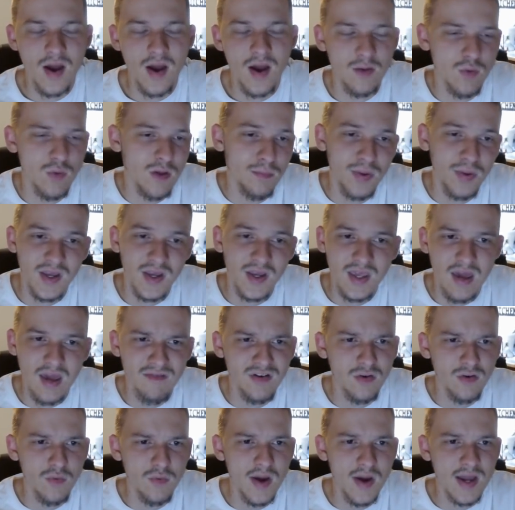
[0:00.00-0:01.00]
I'd rather play
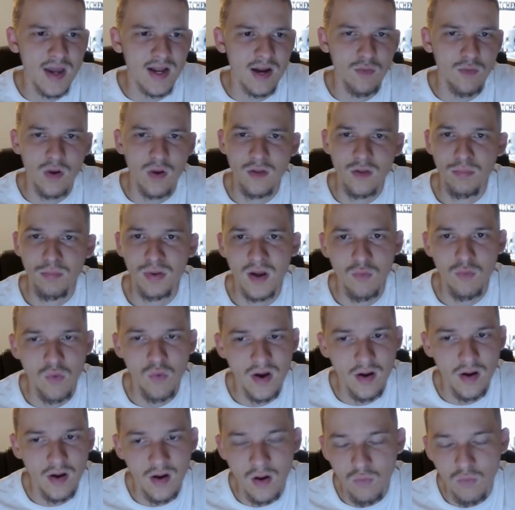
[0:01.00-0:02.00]
Kevin Durant. I'd rather play
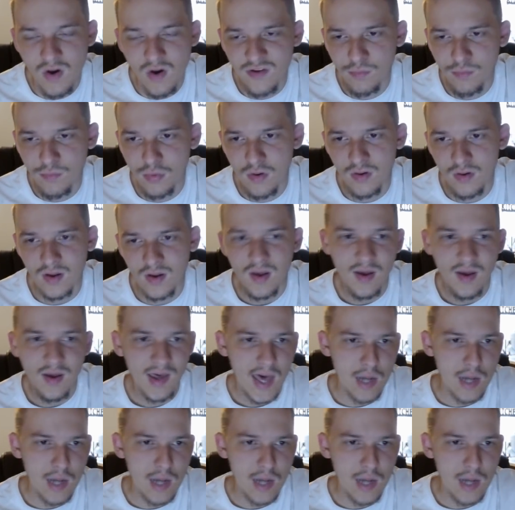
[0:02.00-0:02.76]
uh, Westbrook.